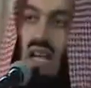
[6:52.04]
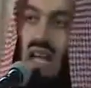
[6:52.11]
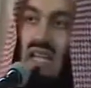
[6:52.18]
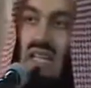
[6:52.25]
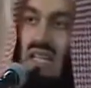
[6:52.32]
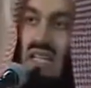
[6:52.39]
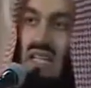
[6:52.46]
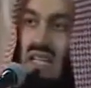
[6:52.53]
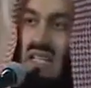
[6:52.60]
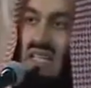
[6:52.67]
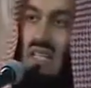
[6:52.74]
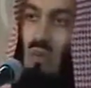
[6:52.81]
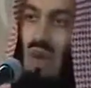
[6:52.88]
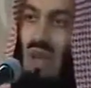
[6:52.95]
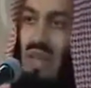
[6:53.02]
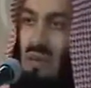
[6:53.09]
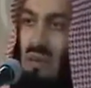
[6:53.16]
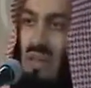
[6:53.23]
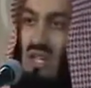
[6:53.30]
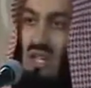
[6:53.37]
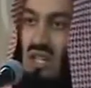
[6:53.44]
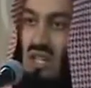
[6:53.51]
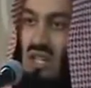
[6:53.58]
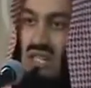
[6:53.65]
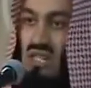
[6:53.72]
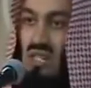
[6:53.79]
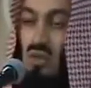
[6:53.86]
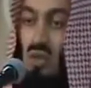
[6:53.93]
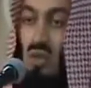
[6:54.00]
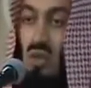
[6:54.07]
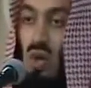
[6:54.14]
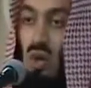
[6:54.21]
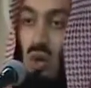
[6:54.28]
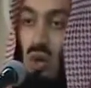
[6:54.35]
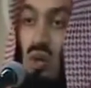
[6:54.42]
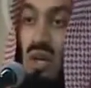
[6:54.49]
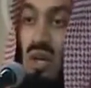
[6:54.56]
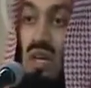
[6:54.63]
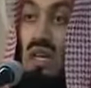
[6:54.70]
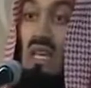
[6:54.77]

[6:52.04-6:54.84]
The reason why I'm mentioning this is to show you,